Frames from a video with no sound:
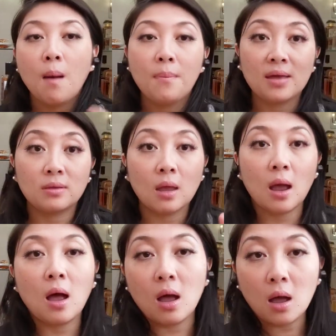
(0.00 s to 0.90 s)
but
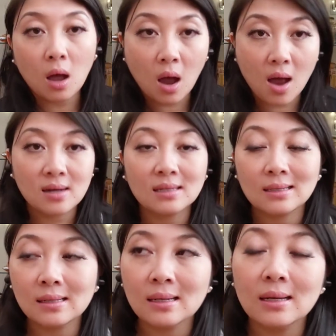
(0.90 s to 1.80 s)

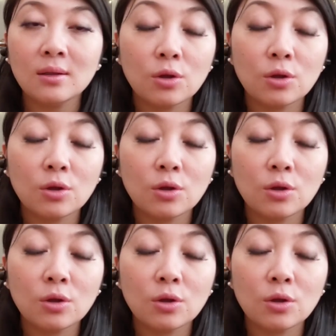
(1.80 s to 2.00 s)
honestly